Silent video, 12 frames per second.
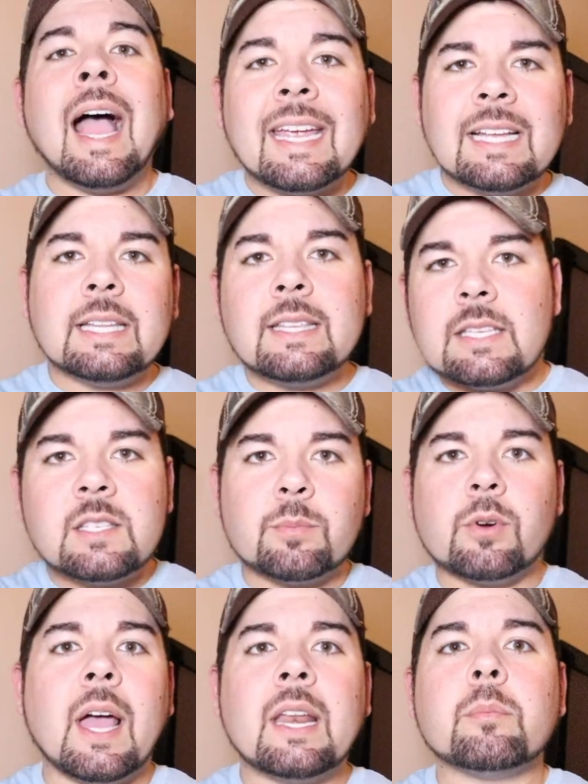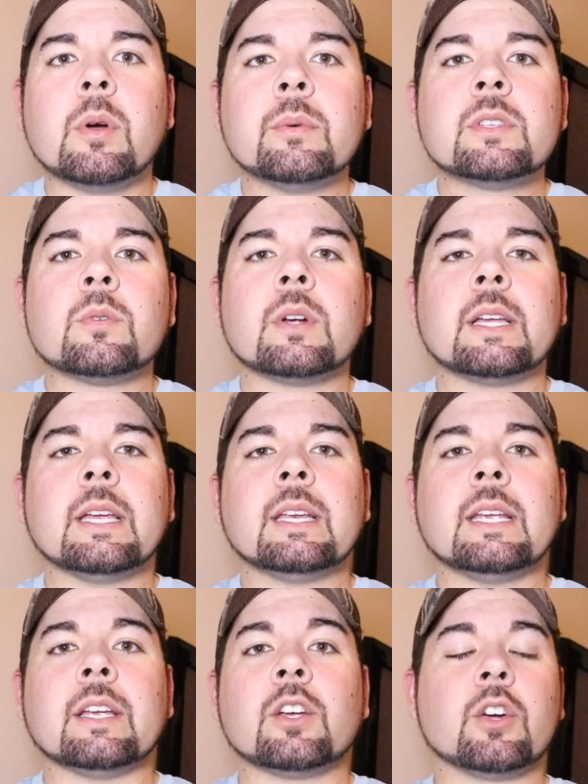I get like these sporadic moments where I
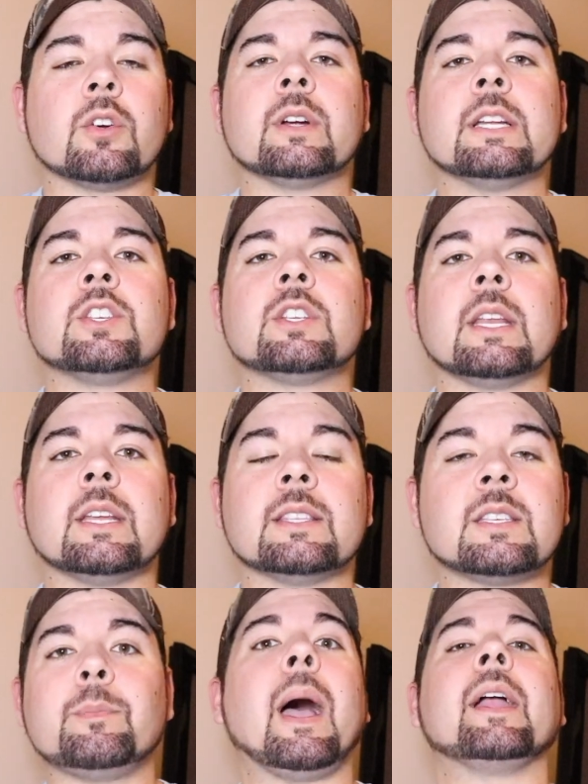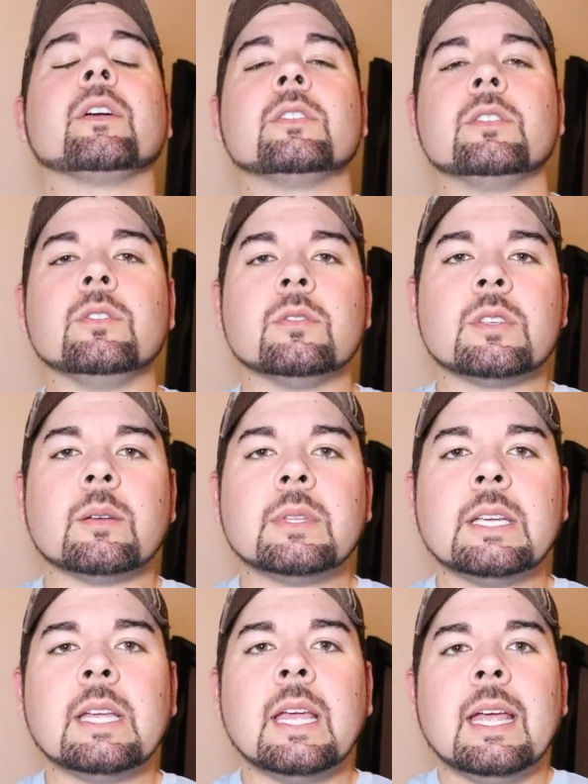get encouraged and inspired to do
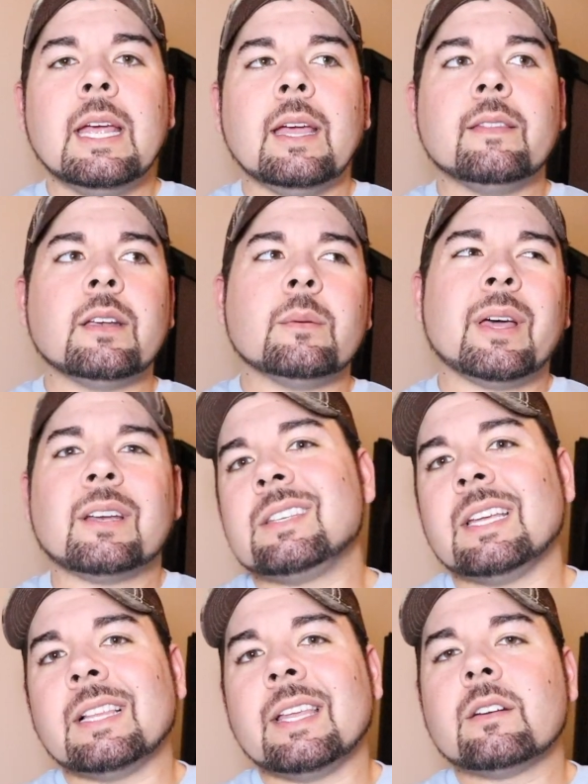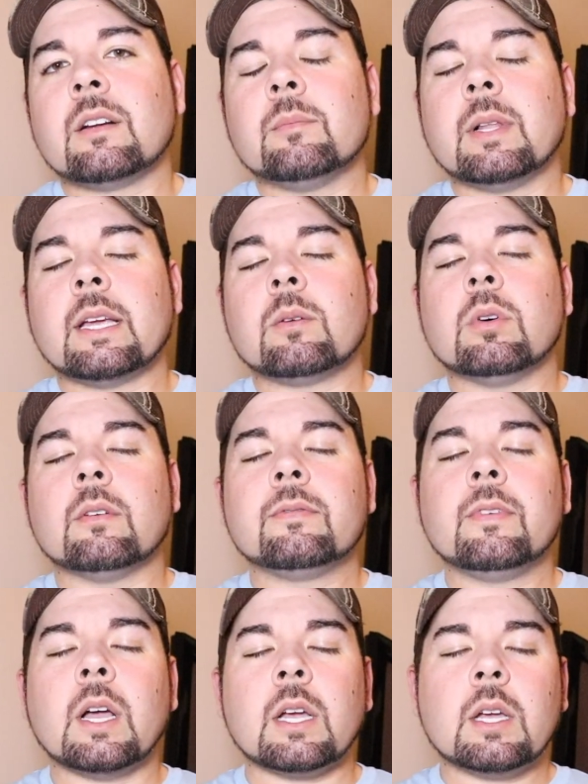something, and then about a day later, I'm like, well,
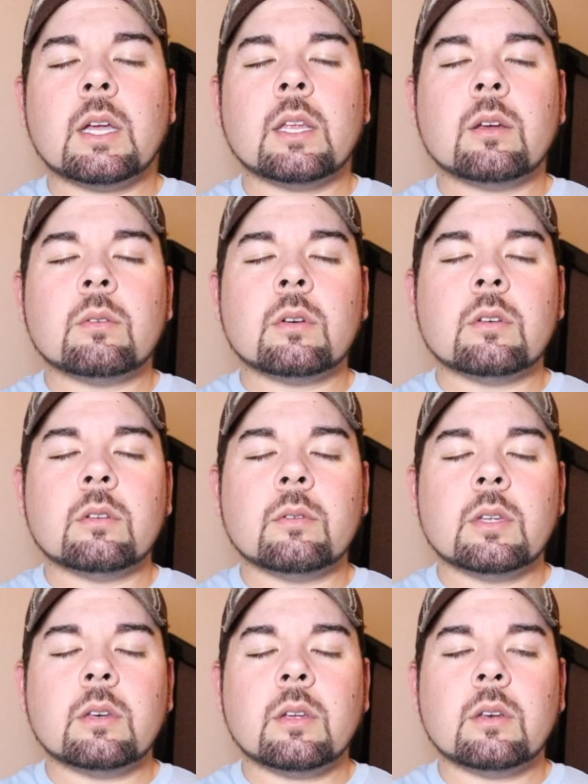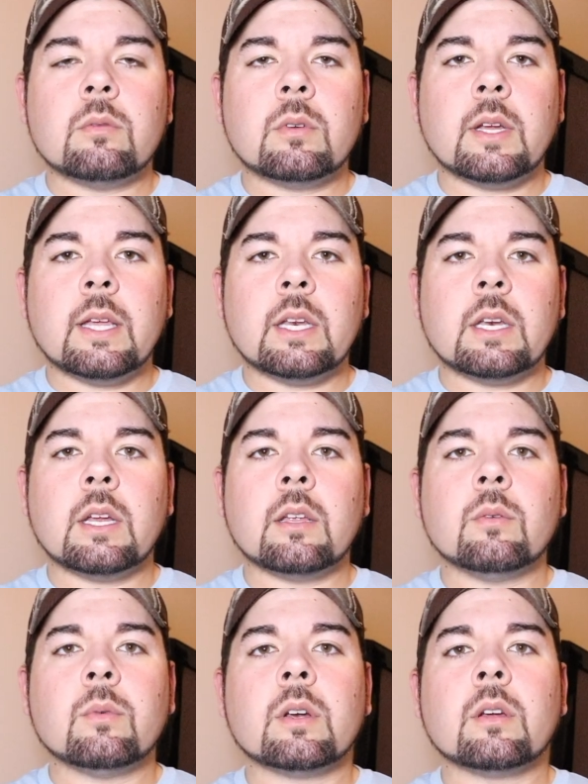fuck, I don't want to do it. I don't want to edit. I
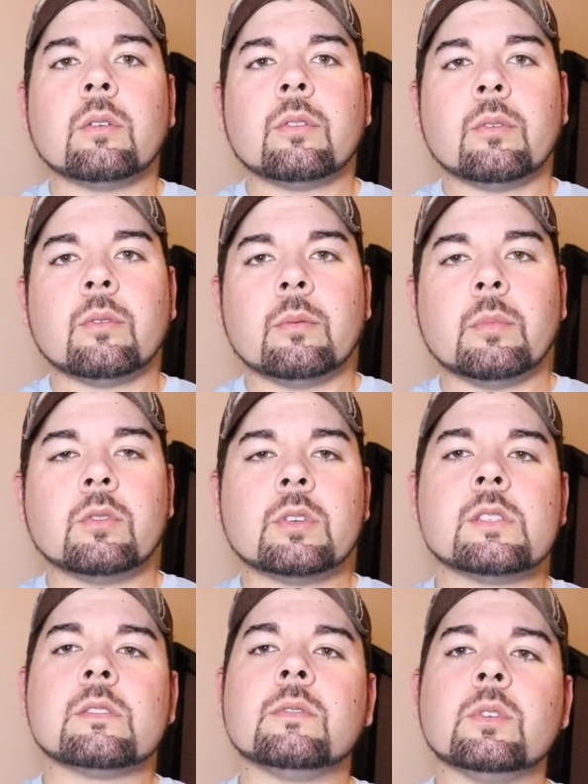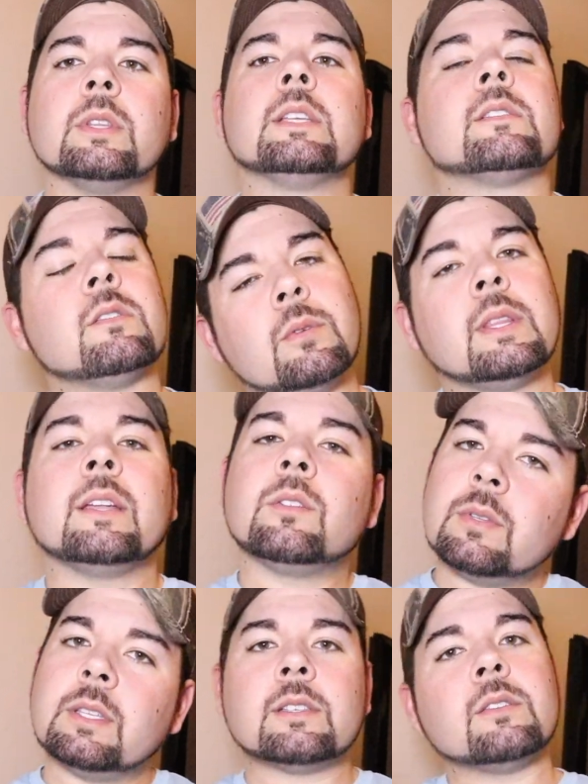don't want to go through the motions of doing this and doing that,
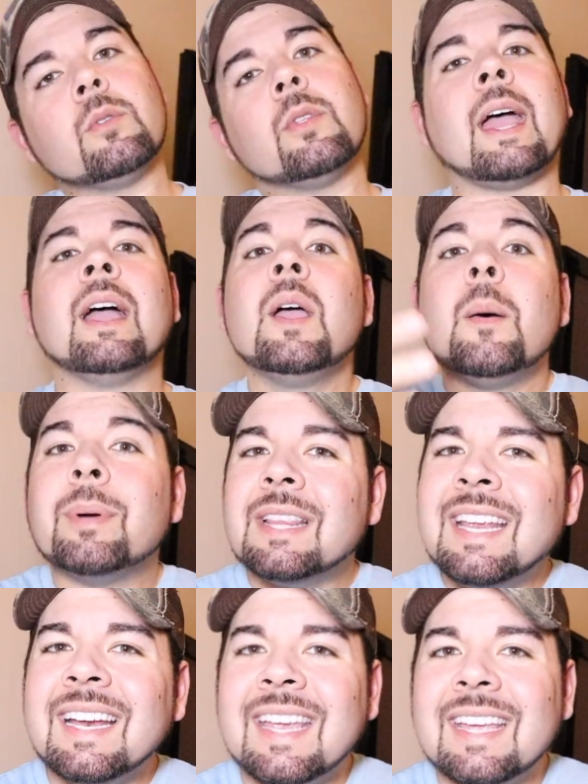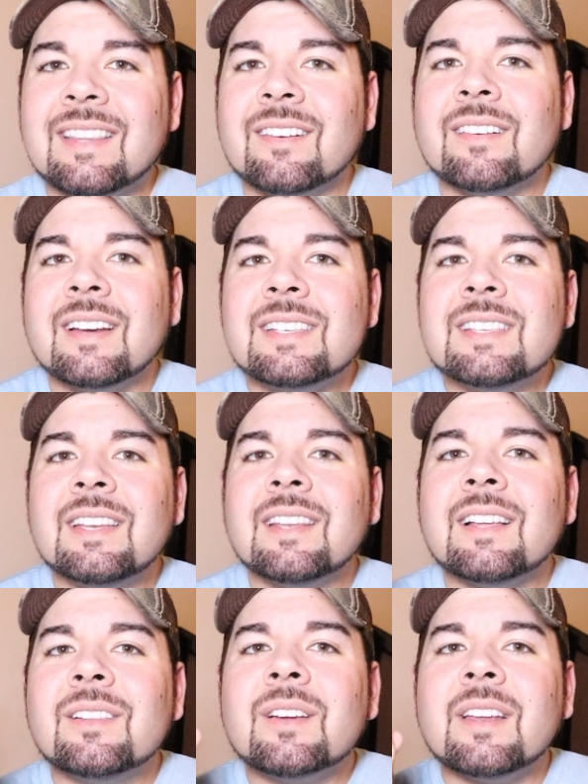doing this and doing that. But then I get there and I sit and
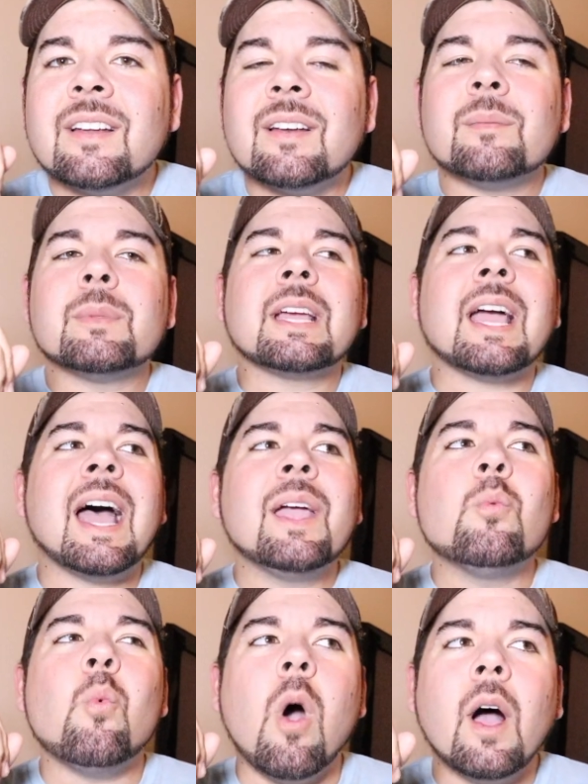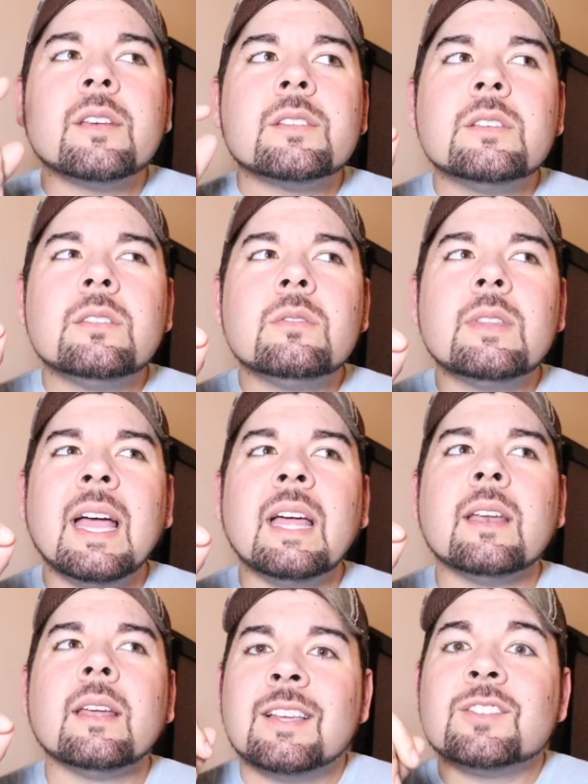I look at it and I'm like, I want to do
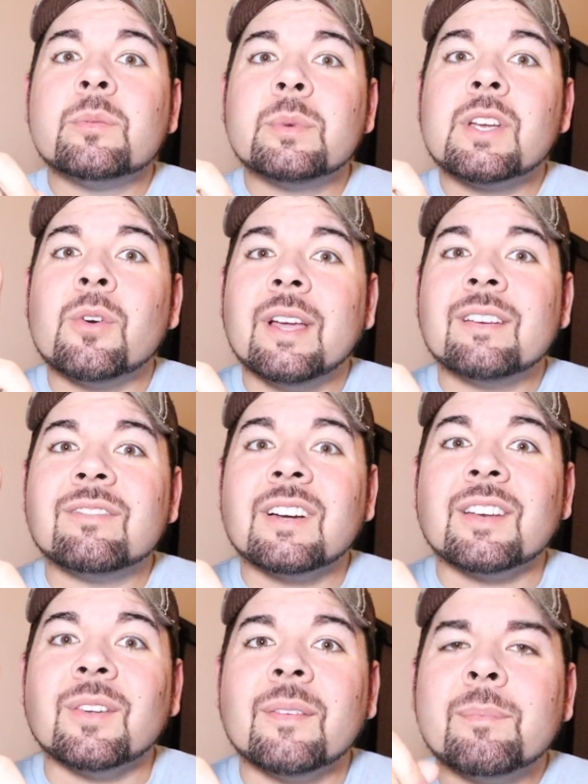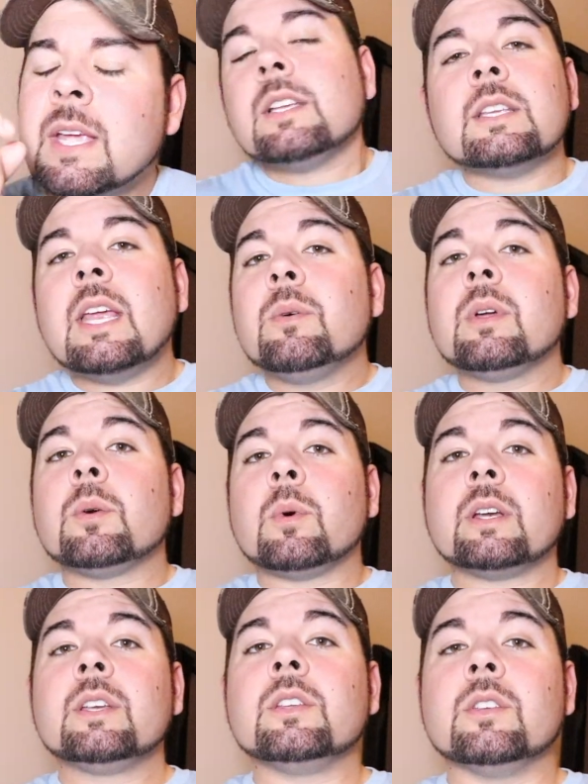that. So I'm gonna go ahead and fucking do it. Today what I
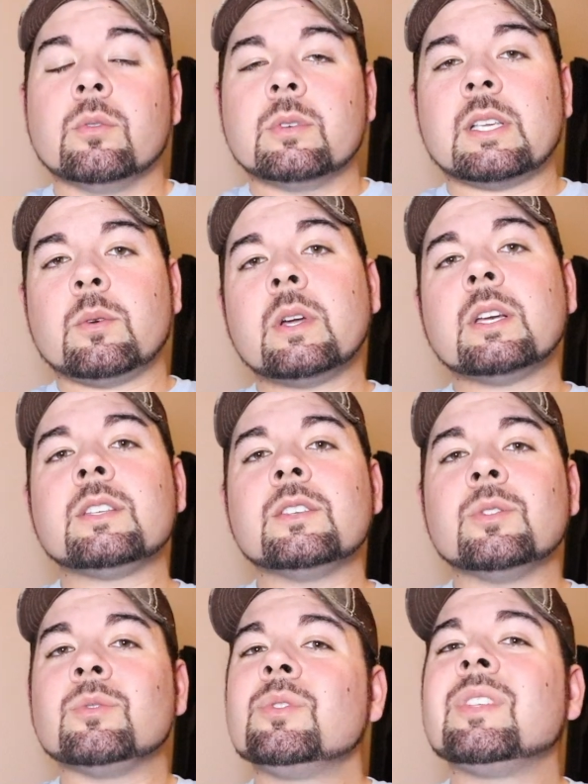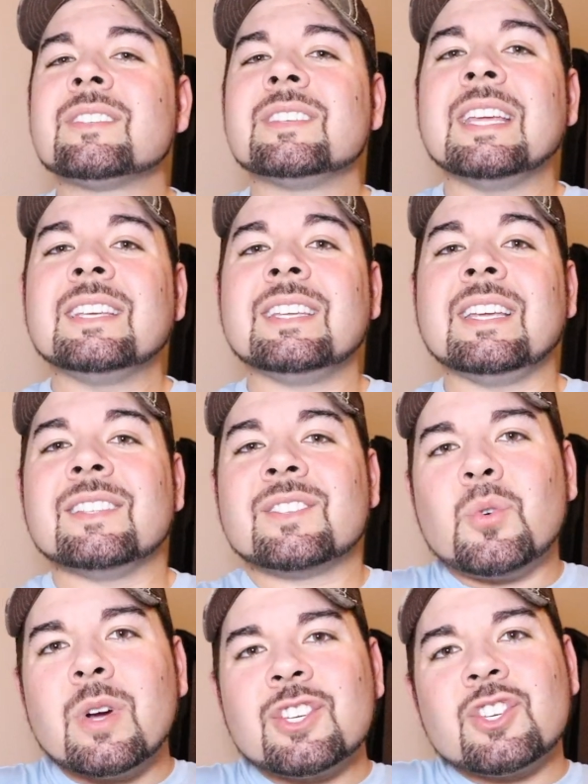wanted to do was I wanted to do 2018's
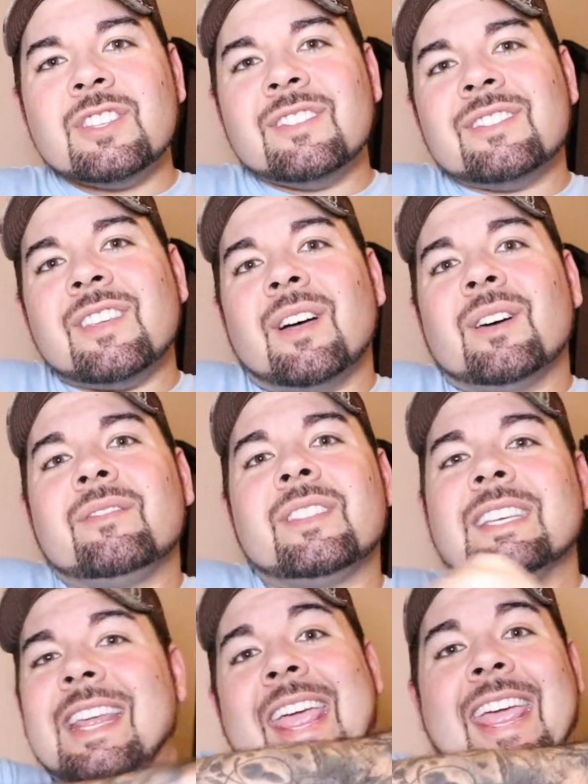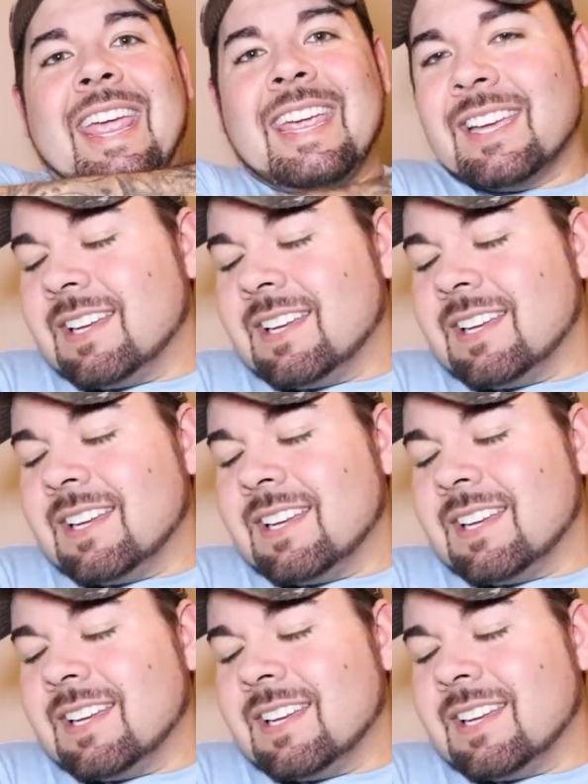Questions of the Day.